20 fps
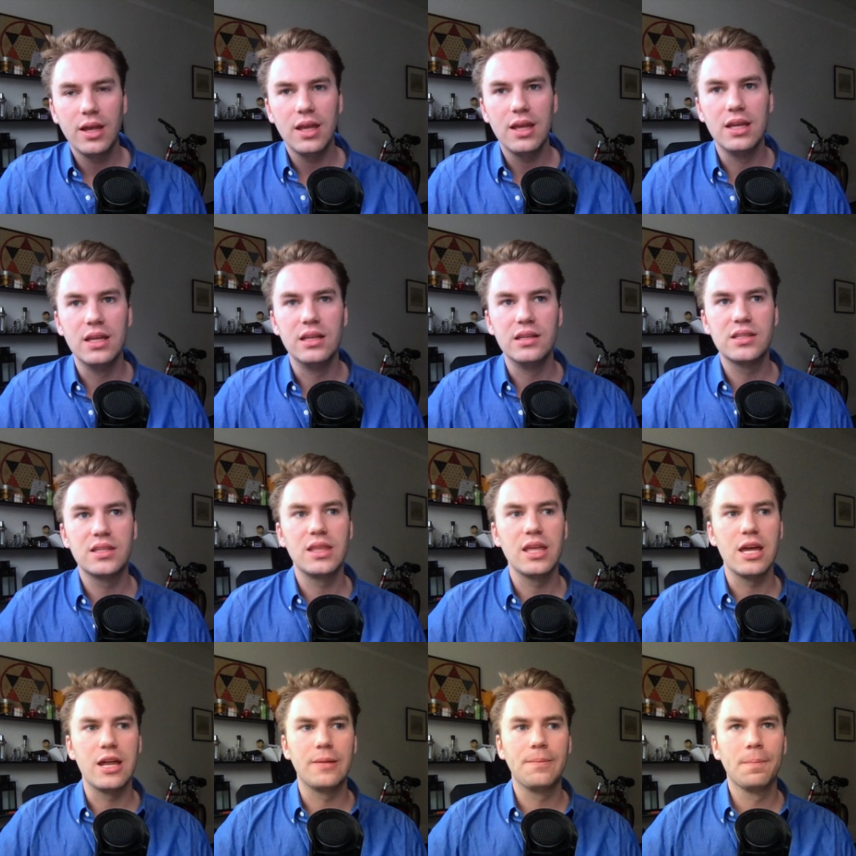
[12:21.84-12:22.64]
is
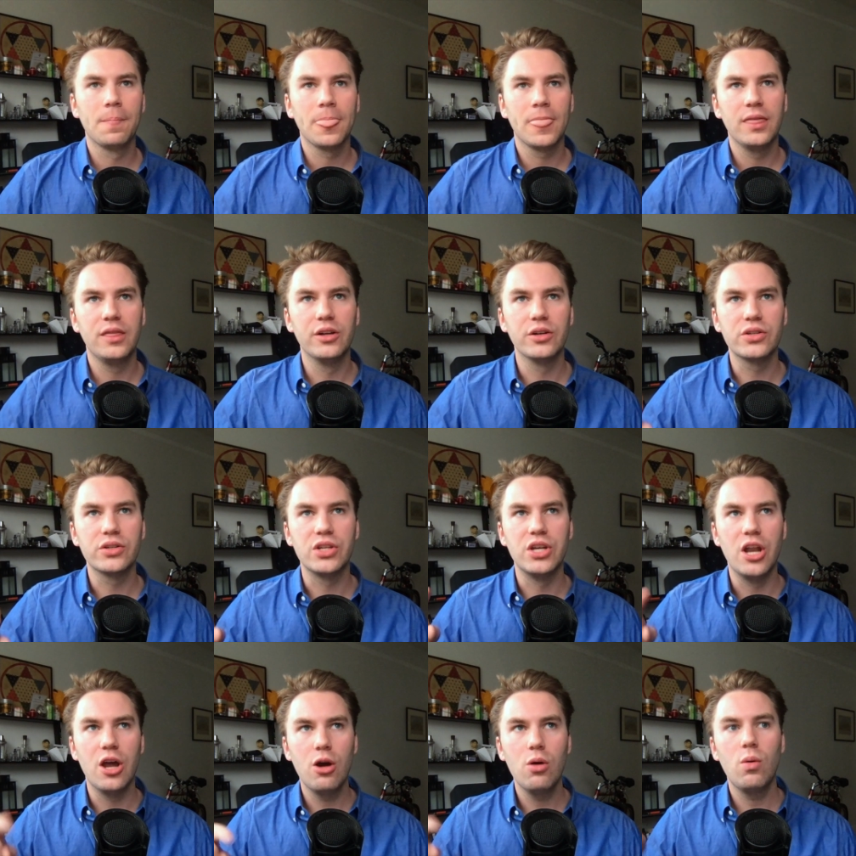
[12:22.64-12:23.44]
that there's
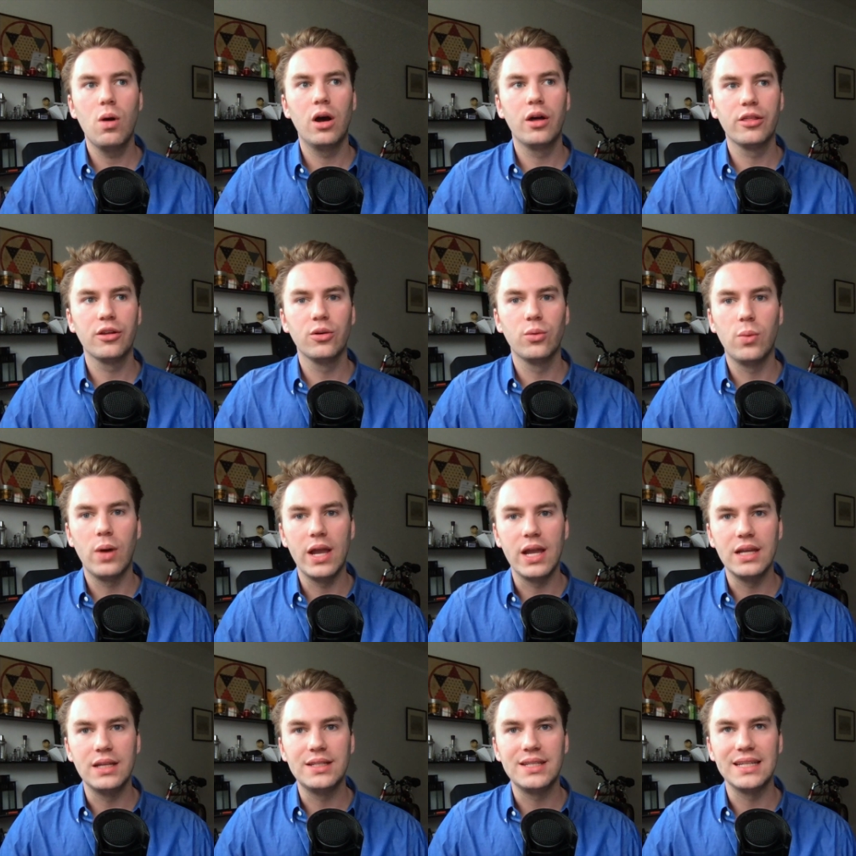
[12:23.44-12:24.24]
no other
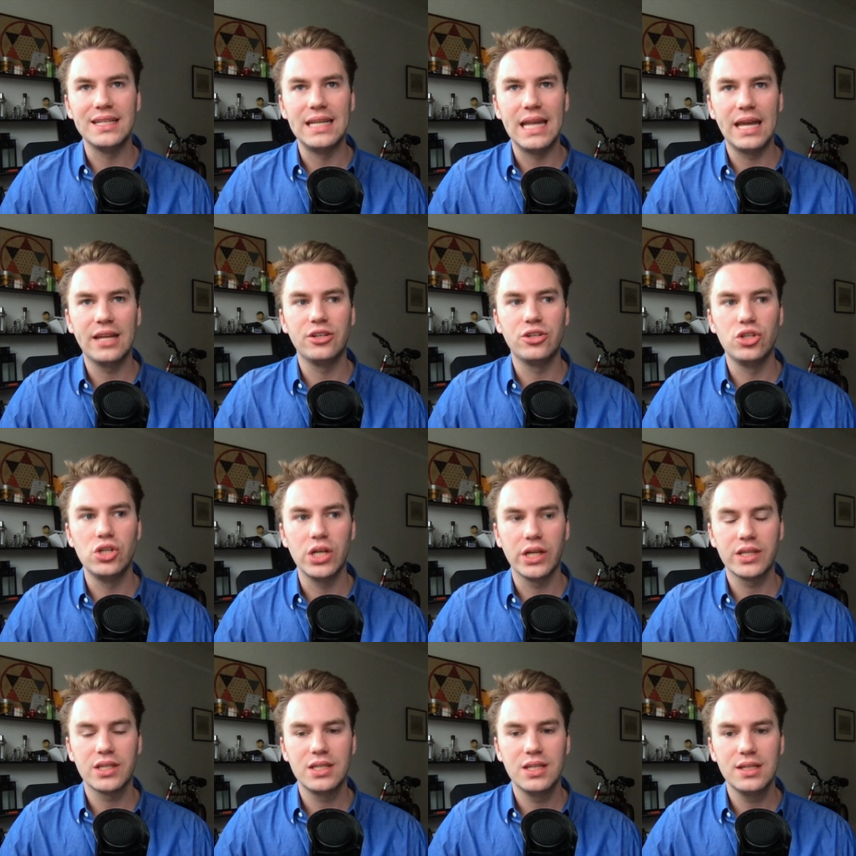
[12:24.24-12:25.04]
way to get
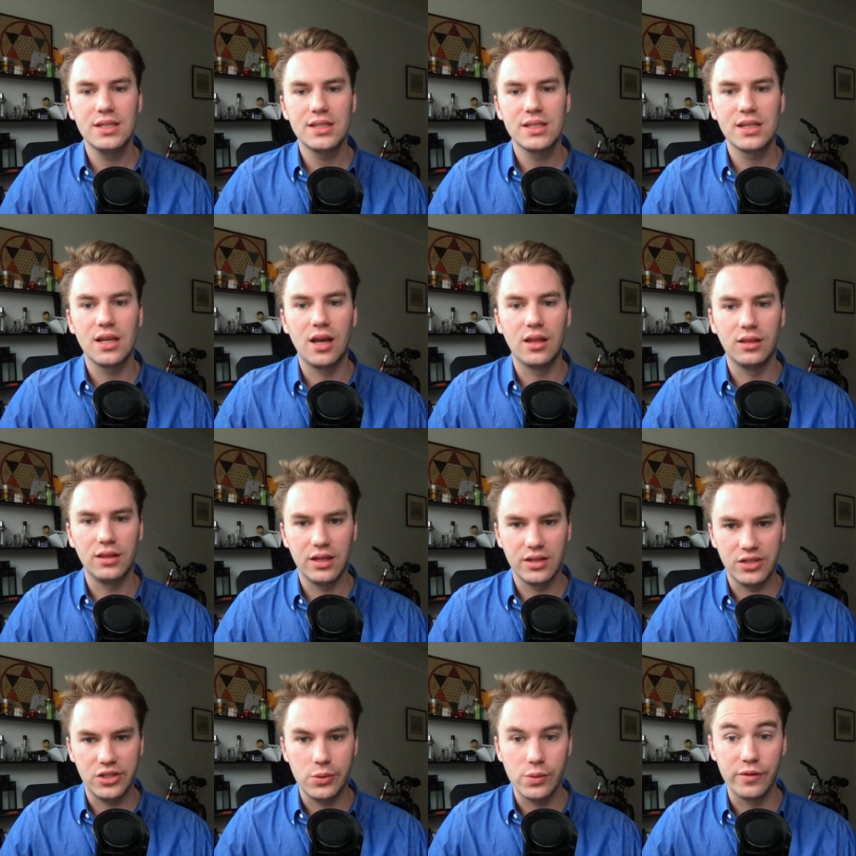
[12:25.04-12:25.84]
justice
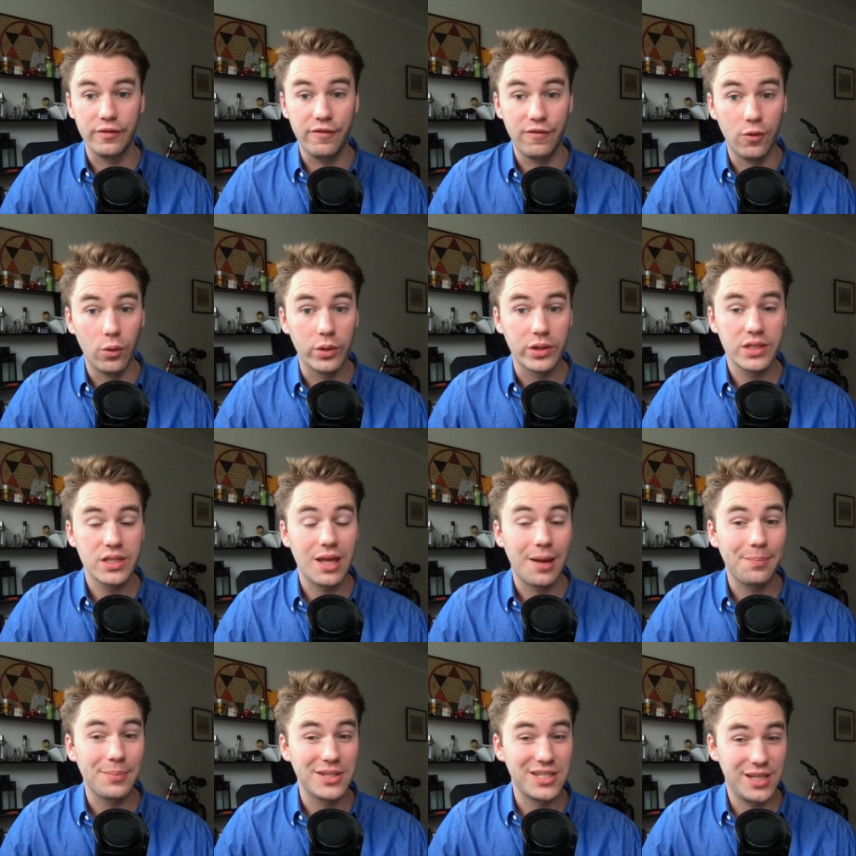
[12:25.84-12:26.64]
unless you enforce
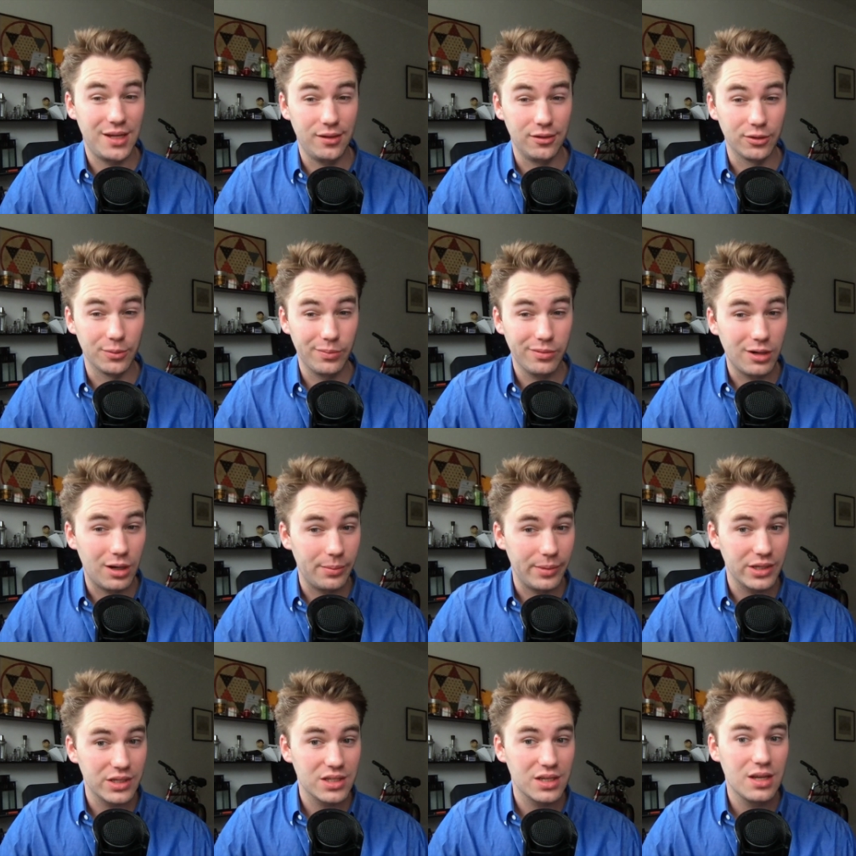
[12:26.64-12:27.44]
that particular
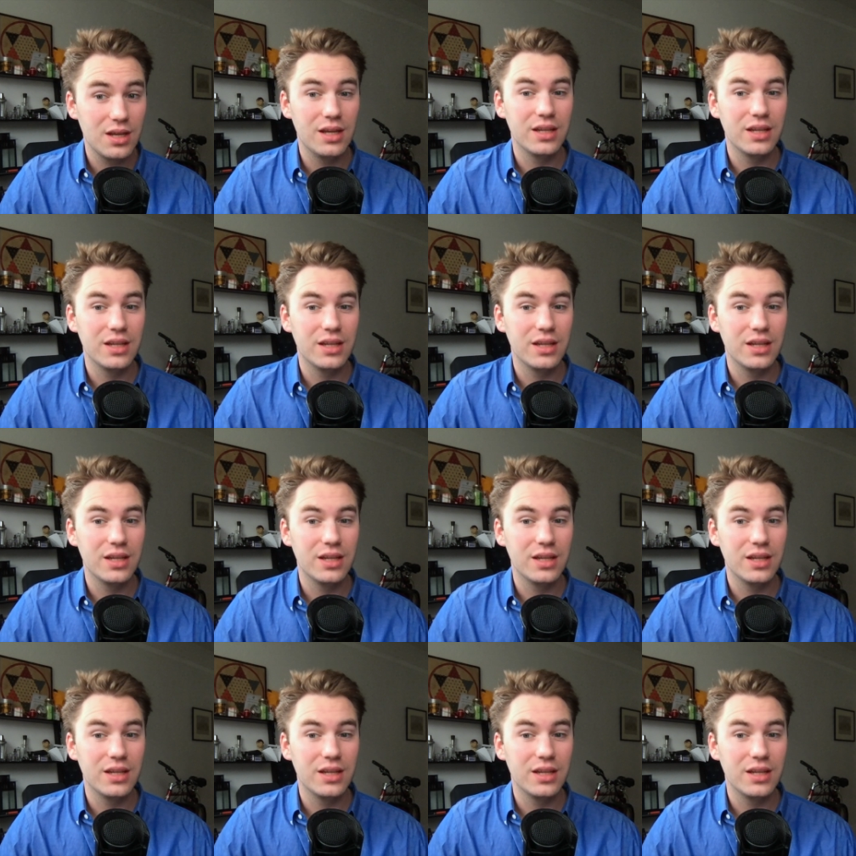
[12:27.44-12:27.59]
promise.